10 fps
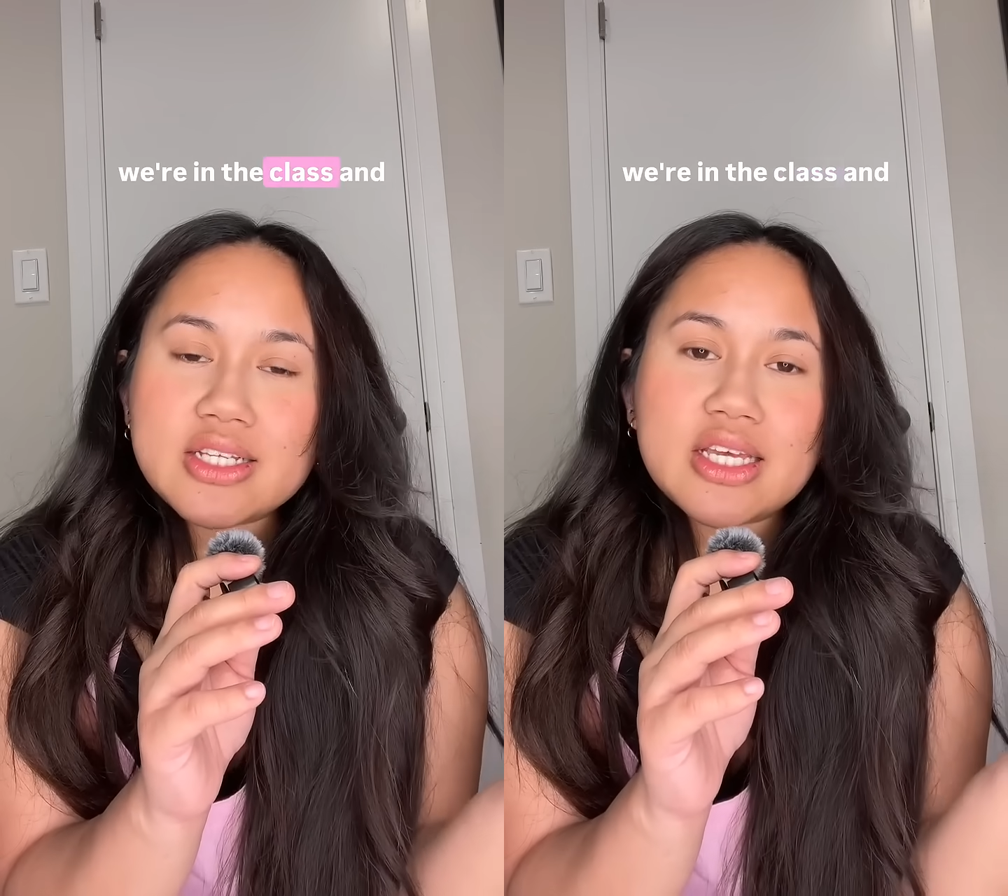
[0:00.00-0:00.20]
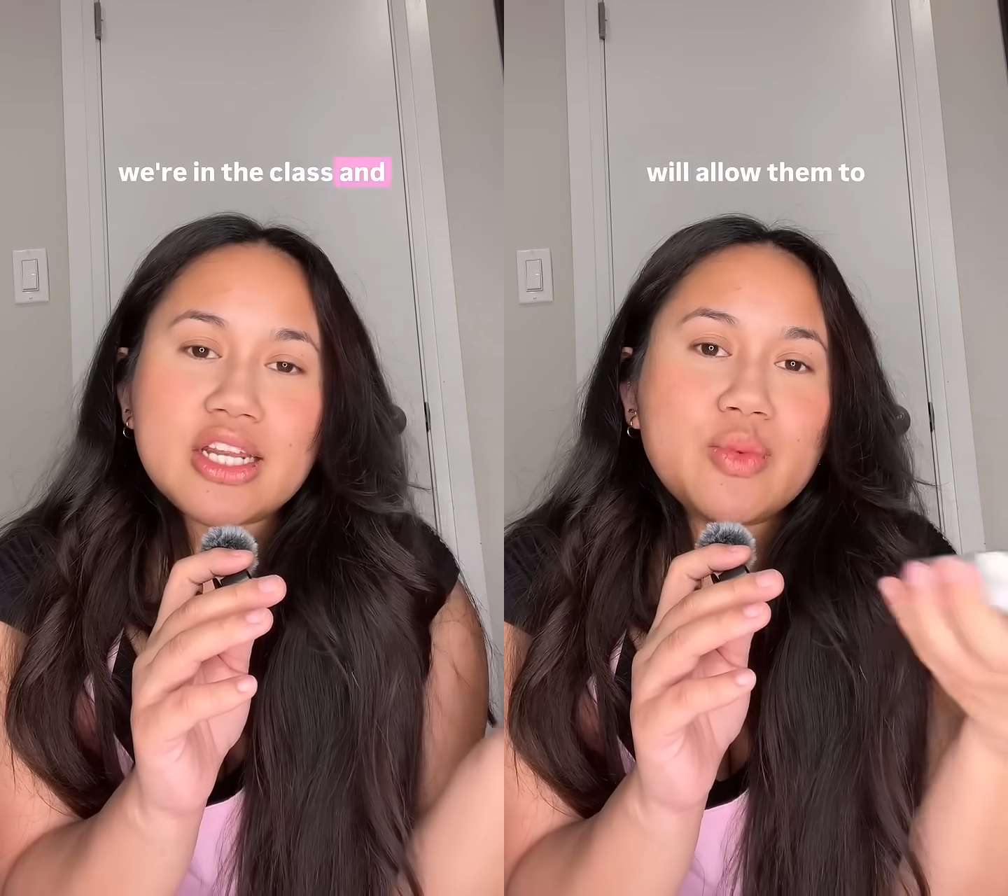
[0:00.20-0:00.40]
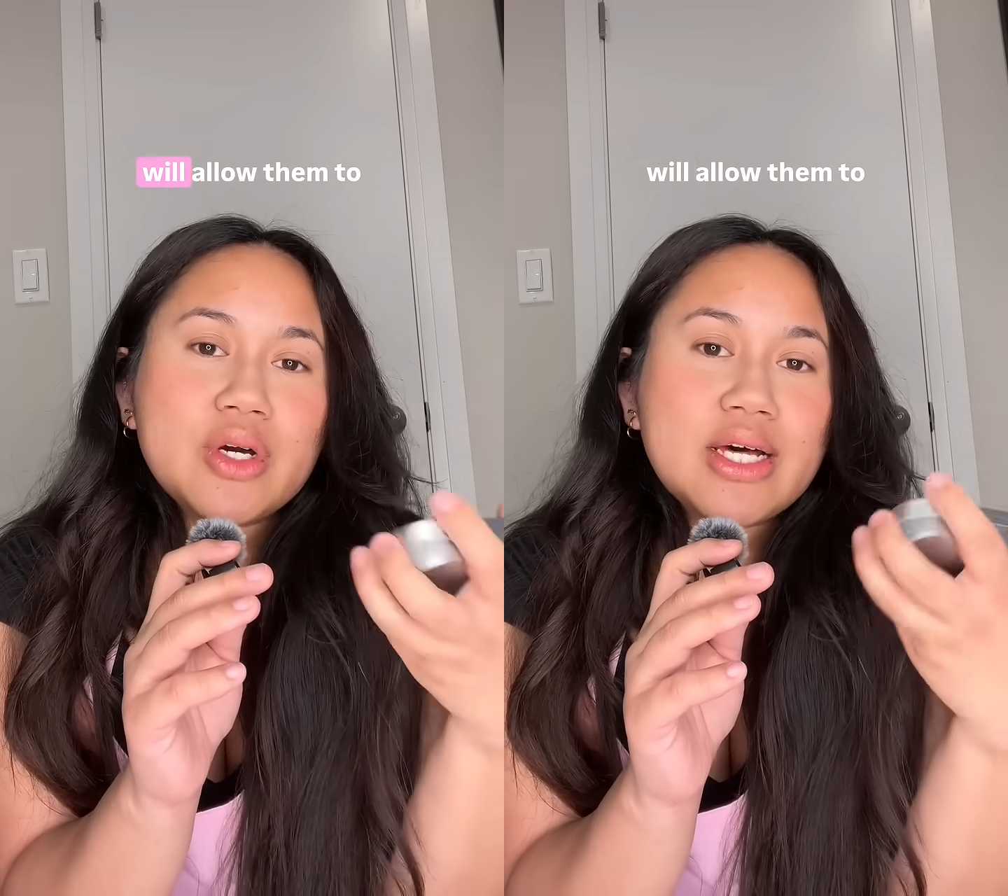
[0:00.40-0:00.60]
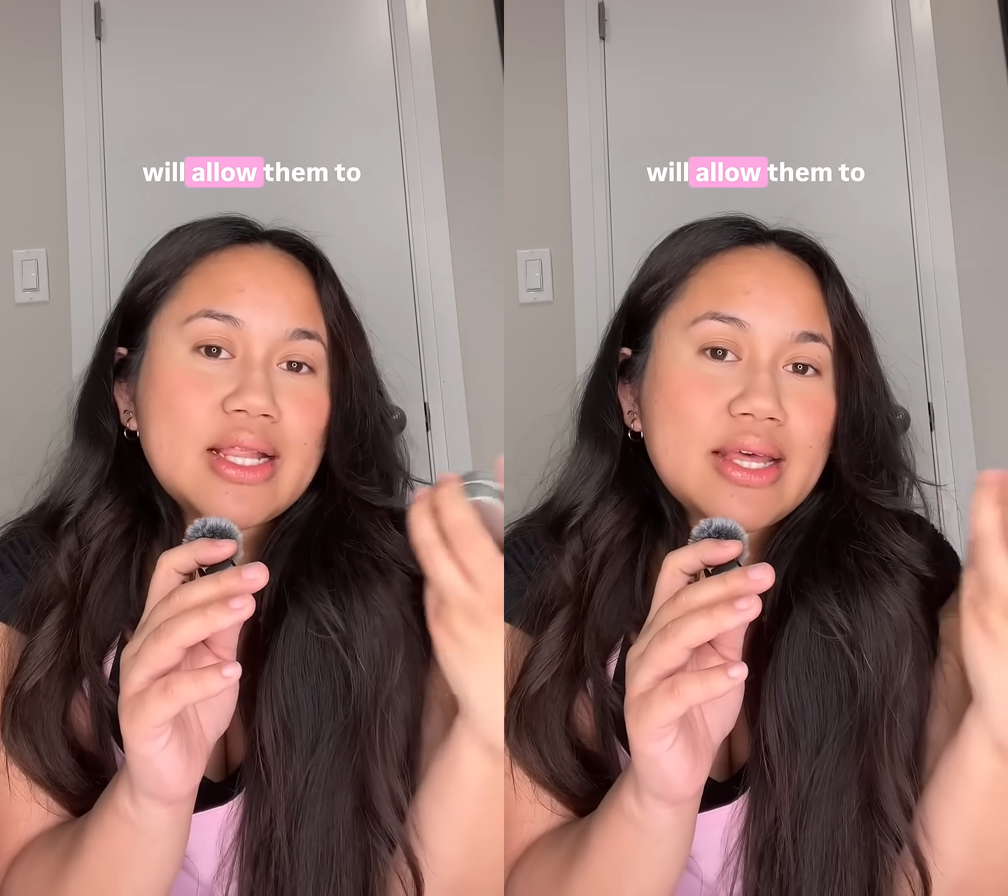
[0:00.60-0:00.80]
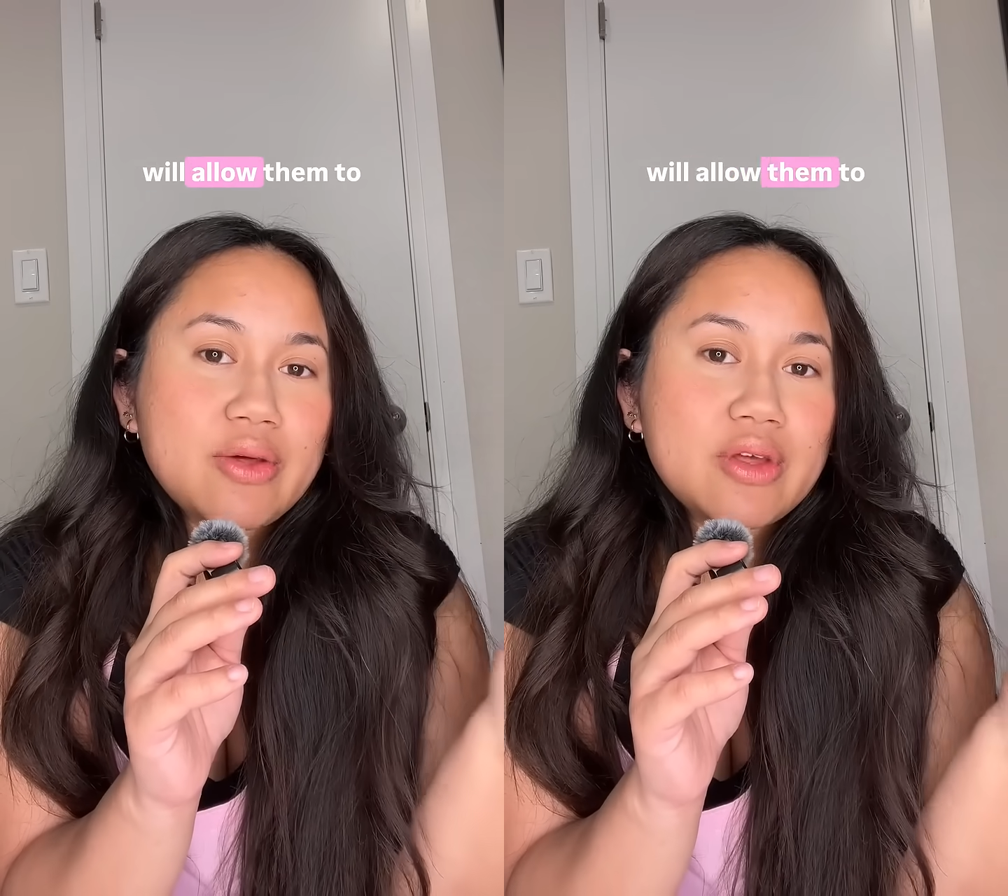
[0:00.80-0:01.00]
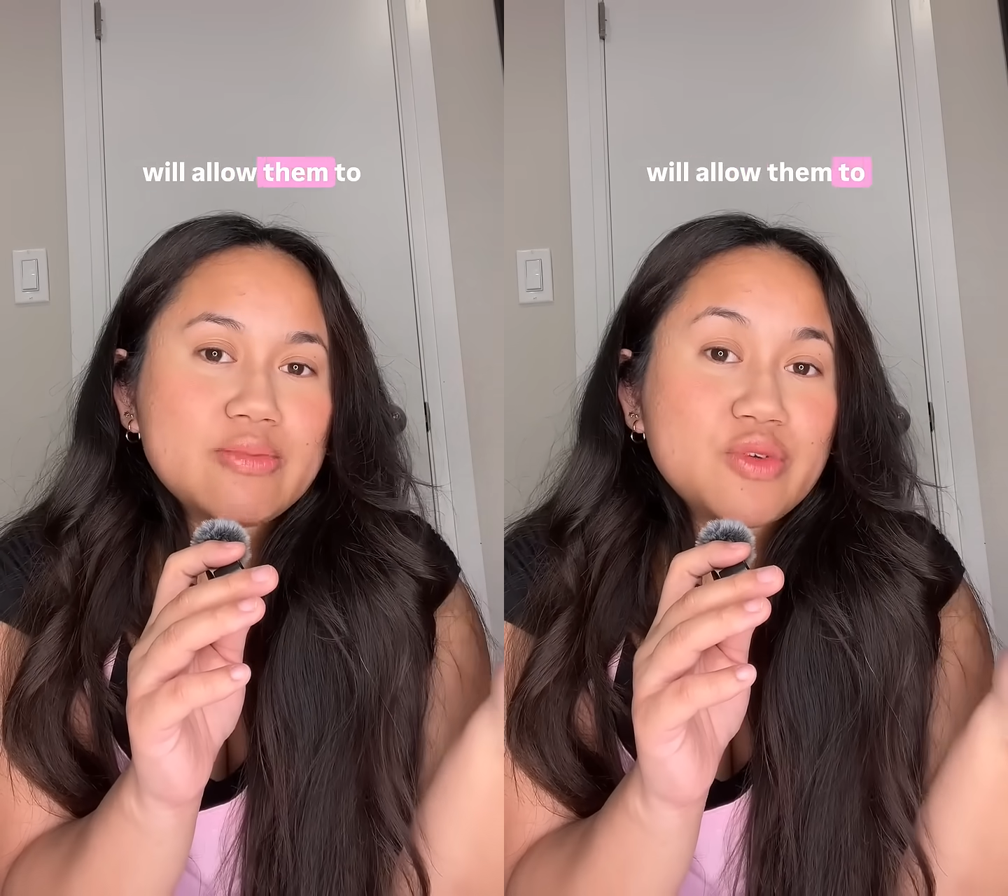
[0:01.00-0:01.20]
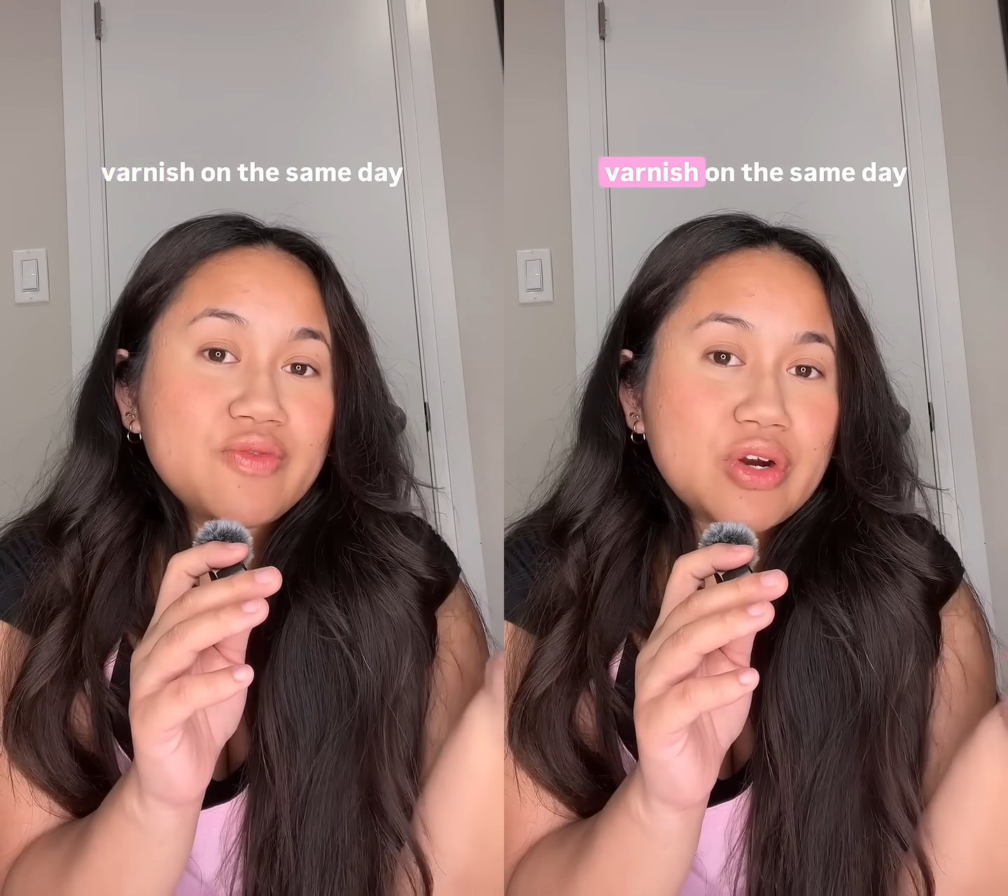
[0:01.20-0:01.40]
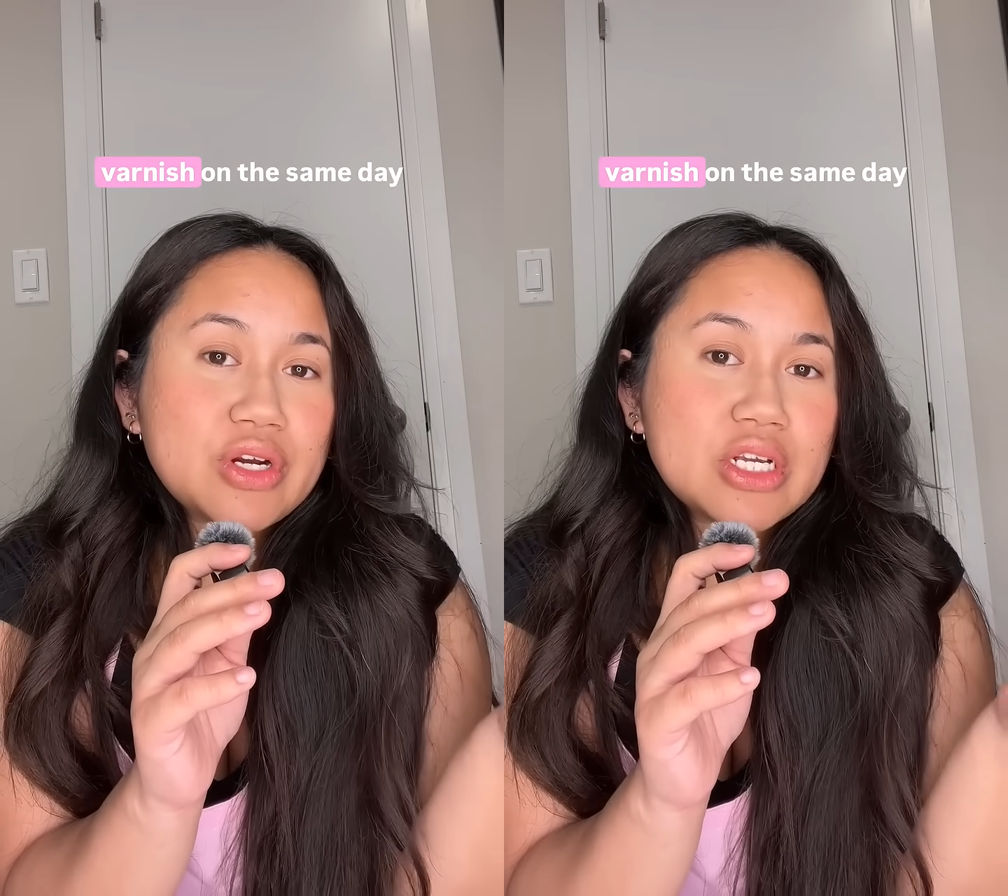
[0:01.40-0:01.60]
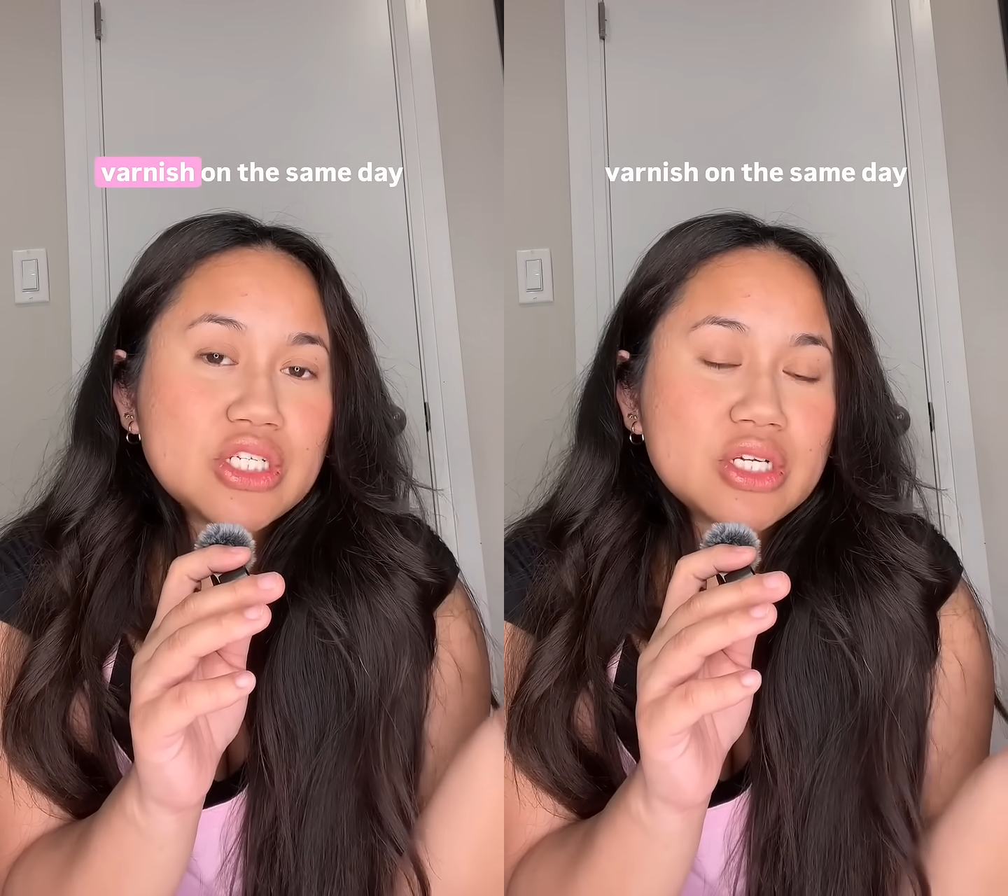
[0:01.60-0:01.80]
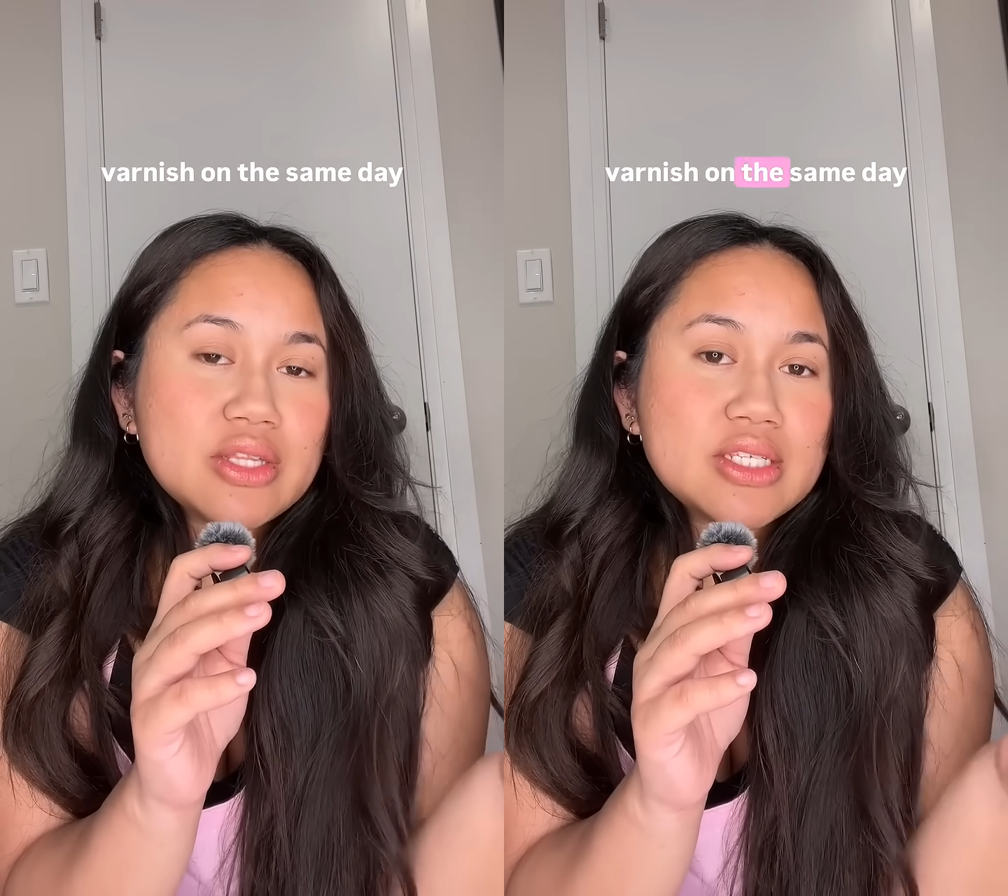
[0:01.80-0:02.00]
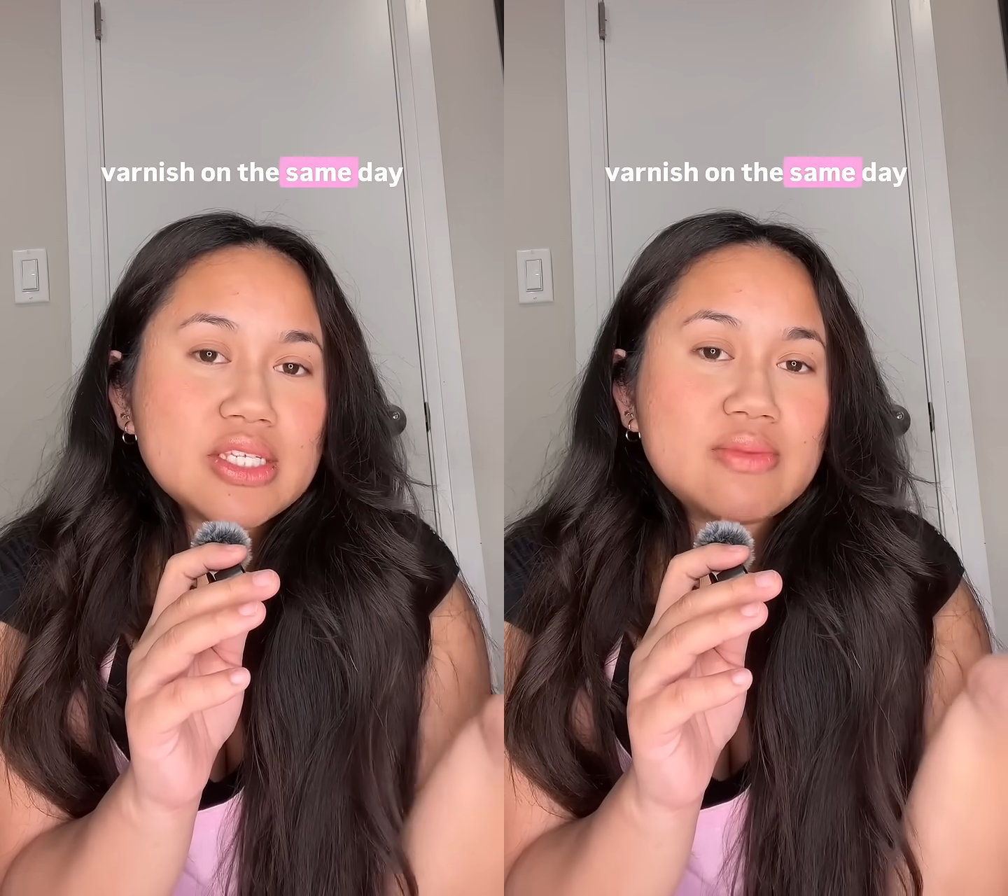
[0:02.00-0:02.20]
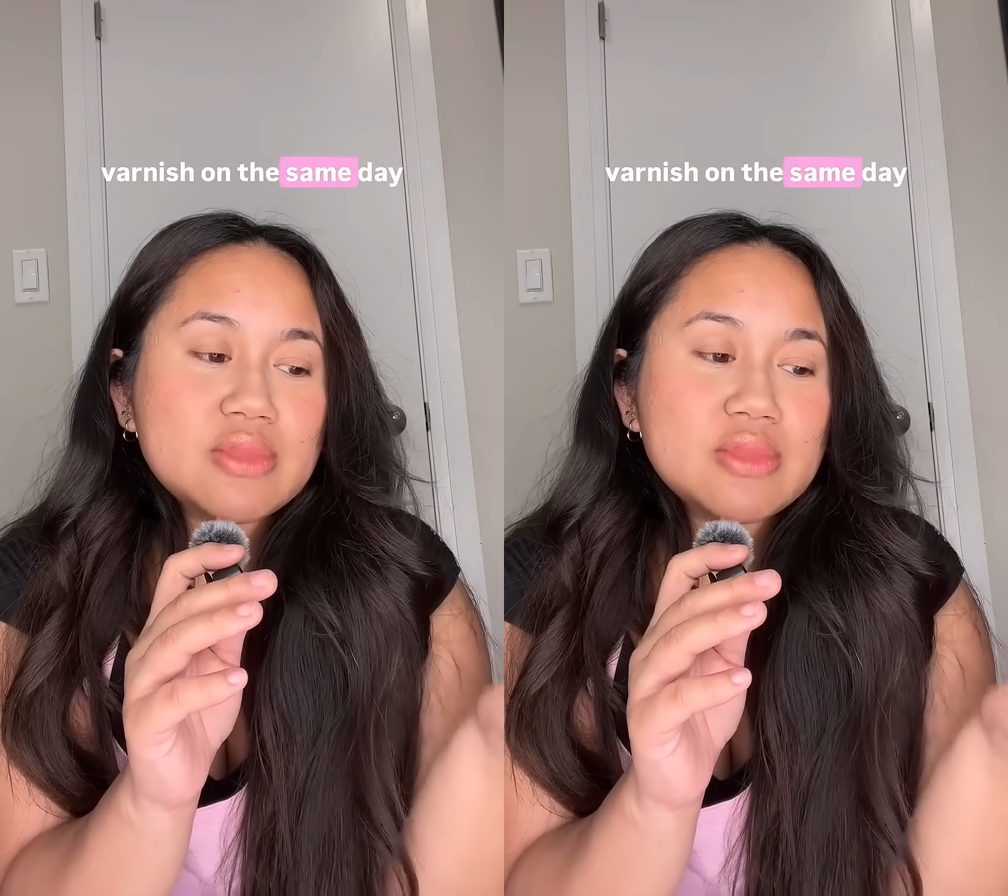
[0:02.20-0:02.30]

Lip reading: and it will allow them to varnish on the same